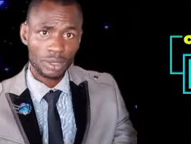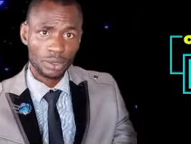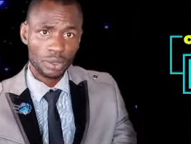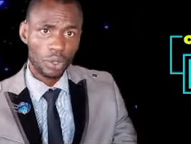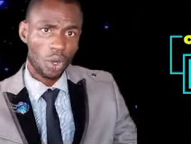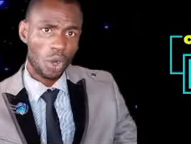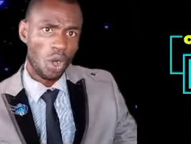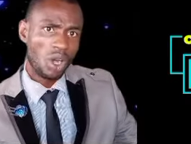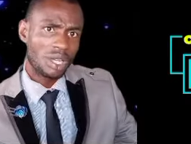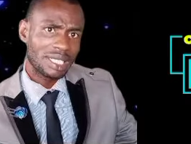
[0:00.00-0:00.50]
So
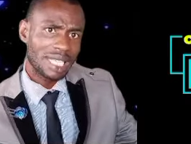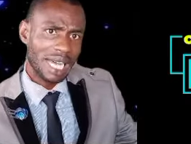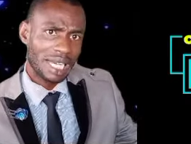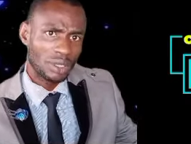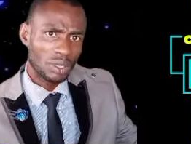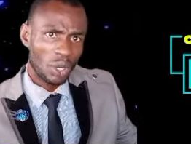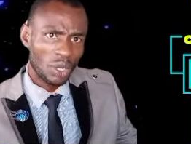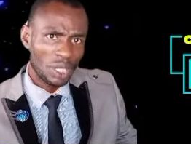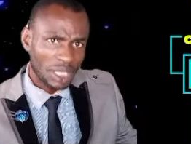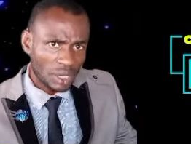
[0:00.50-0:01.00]
under
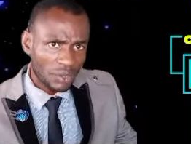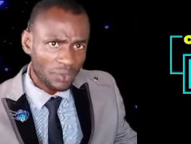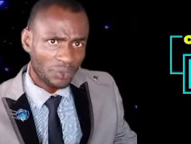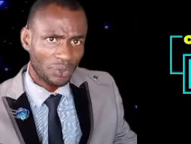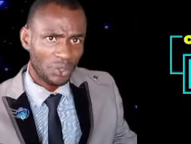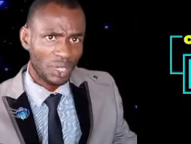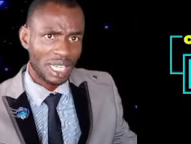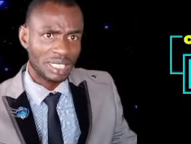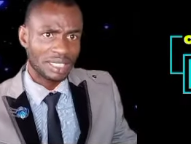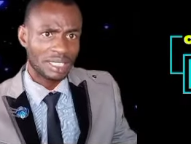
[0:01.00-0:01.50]
your
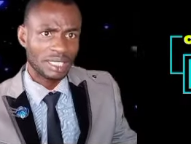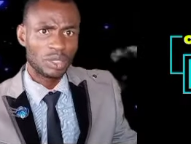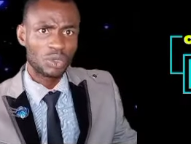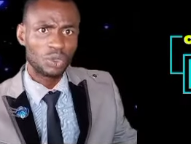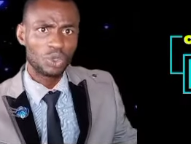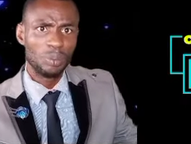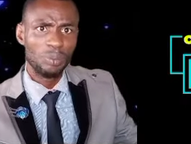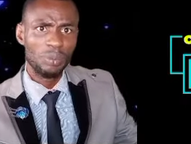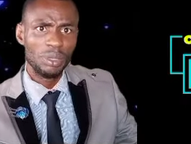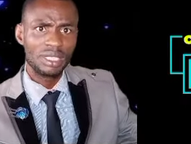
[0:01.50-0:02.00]
inference
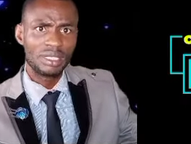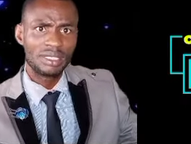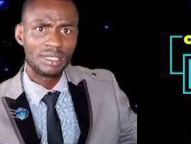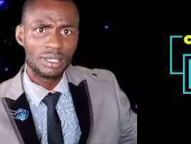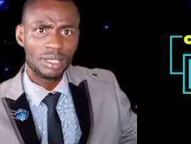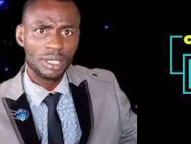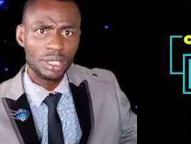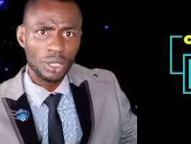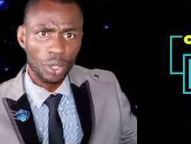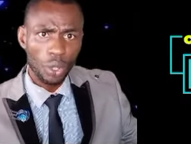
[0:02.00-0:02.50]
it will be
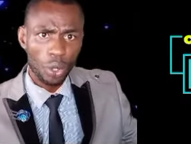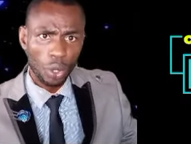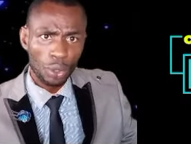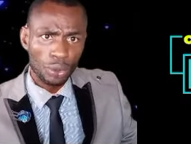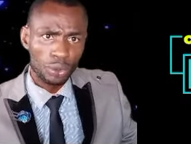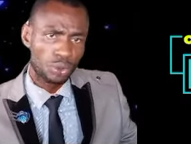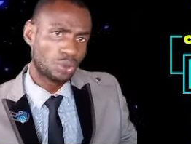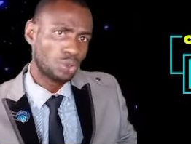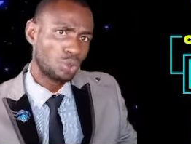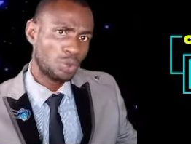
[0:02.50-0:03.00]

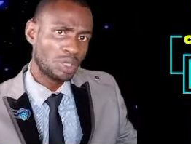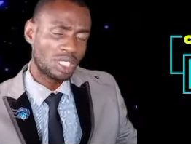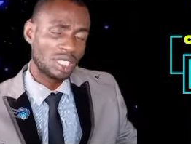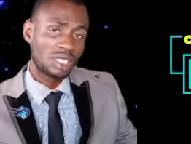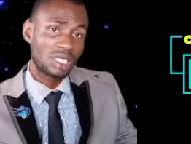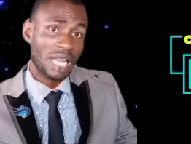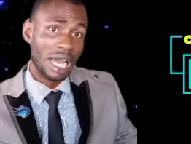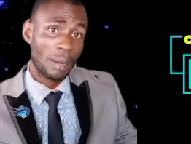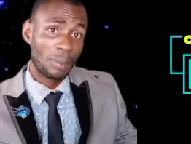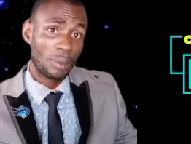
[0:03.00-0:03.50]
CO2, which
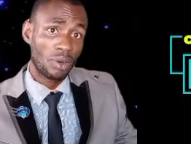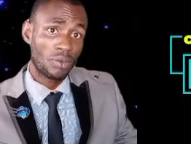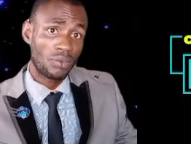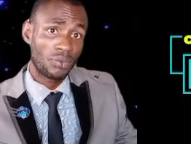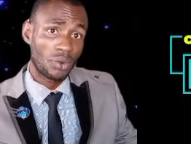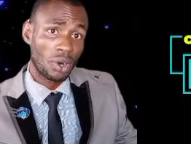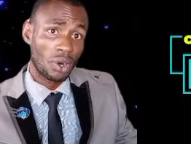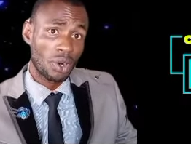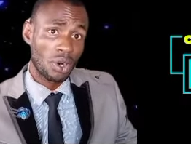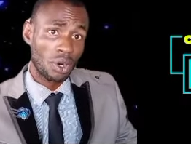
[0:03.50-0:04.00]
is carbon
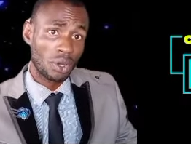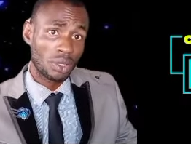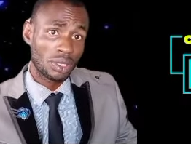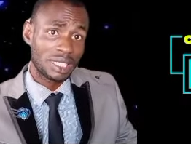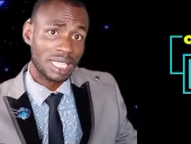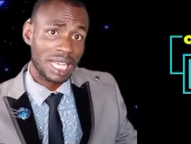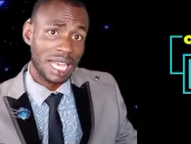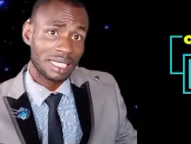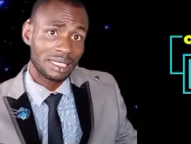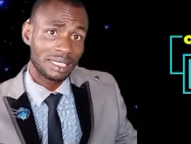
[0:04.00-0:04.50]
4
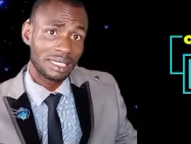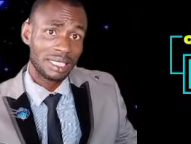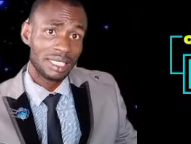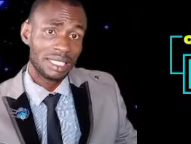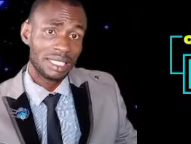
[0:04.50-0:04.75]
oxide,